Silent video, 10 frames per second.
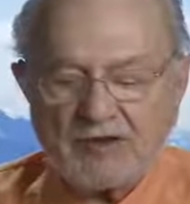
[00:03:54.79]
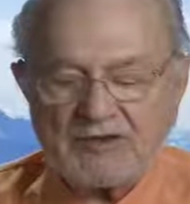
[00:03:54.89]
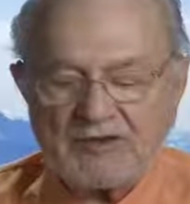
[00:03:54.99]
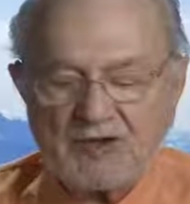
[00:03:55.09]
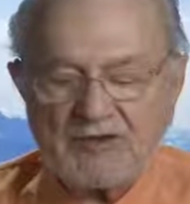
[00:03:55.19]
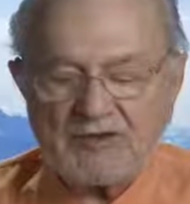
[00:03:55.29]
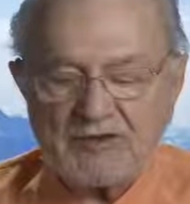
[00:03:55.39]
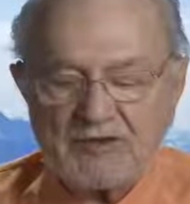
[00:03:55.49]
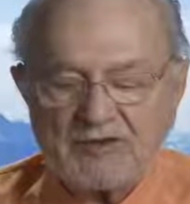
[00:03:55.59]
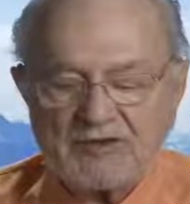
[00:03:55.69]

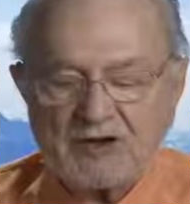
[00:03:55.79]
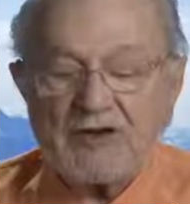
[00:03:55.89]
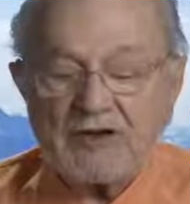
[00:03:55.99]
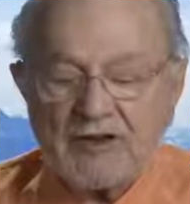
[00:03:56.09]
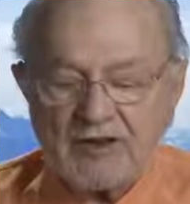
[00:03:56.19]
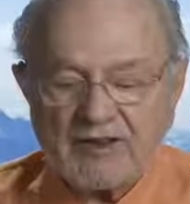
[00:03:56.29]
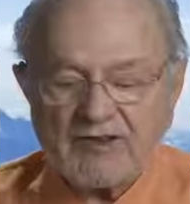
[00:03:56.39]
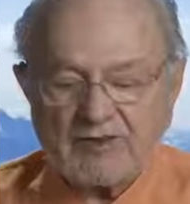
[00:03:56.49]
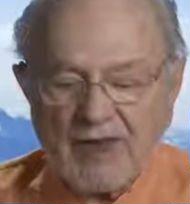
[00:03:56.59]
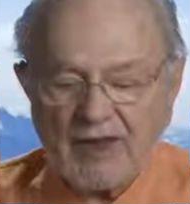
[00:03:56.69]
straightening the
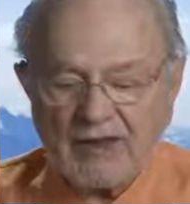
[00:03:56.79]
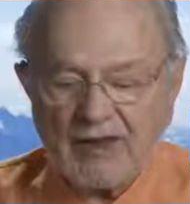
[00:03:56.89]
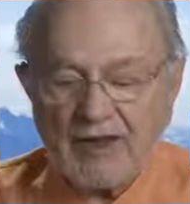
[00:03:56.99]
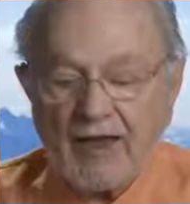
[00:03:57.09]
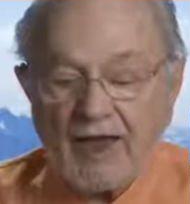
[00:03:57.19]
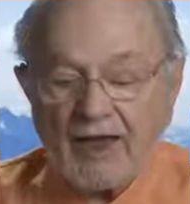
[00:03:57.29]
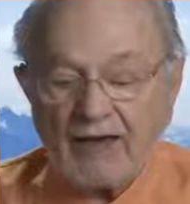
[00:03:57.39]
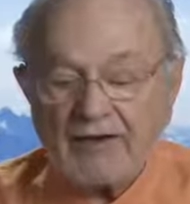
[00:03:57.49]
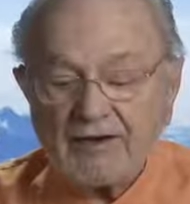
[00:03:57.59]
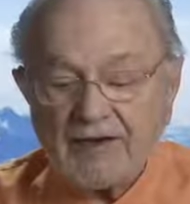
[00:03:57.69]
spine,
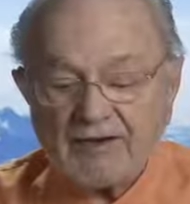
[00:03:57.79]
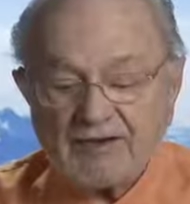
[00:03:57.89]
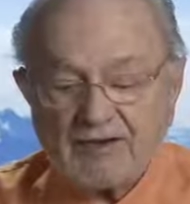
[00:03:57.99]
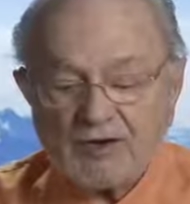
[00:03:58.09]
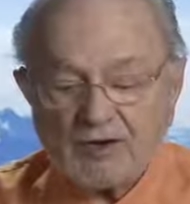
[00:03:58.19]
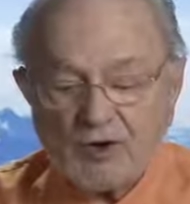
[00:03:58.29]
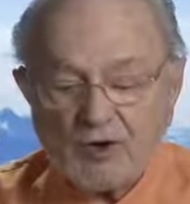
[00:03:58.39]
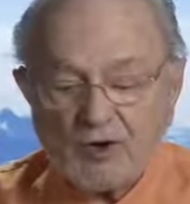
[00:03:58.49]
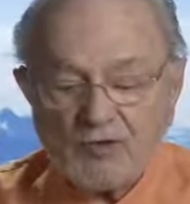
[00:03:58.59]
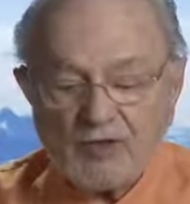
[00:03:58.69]
indicates
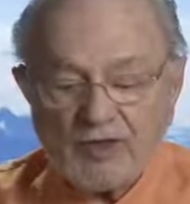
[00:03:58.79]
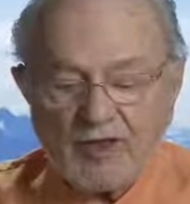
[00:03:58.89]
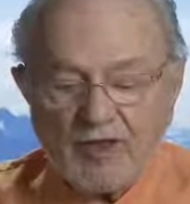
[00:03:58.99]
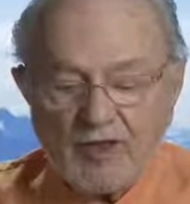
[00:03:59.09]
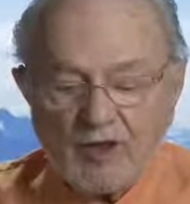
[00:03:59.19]
control over the